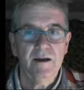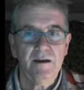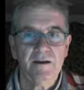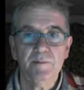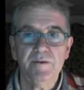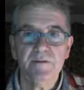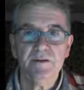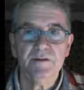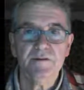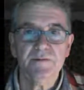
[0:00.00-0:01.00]
A couple of other
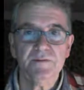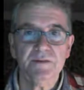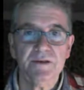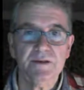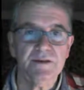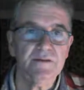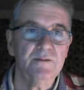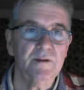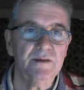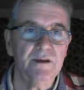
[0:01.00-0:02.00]
useful things this
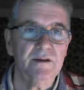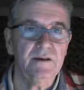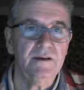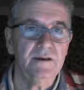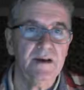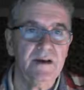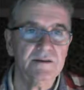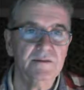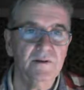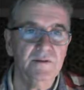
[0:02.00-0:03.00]
website has
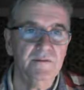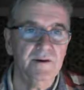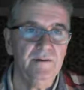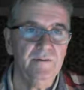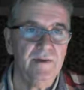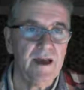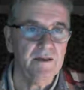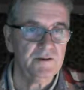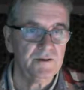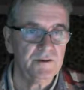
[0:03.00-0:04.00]
to offer.
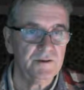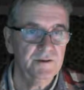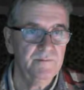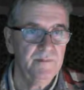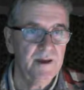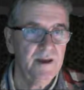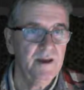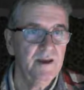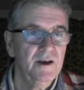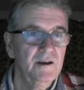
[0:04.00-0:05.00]
Extras.
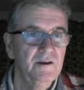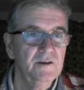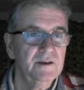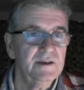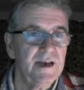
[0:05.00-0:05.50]
You can